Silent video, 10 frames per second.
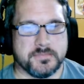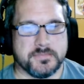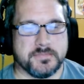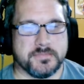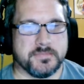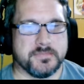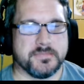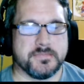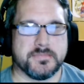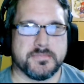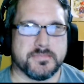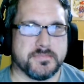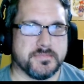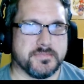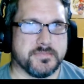
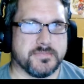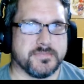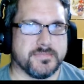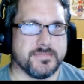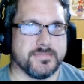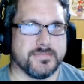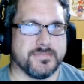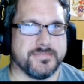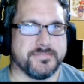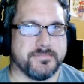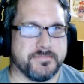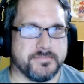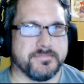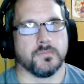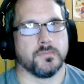
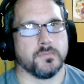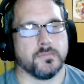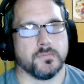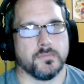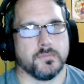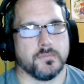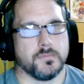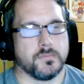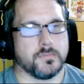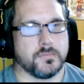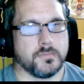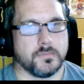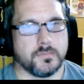[no speech]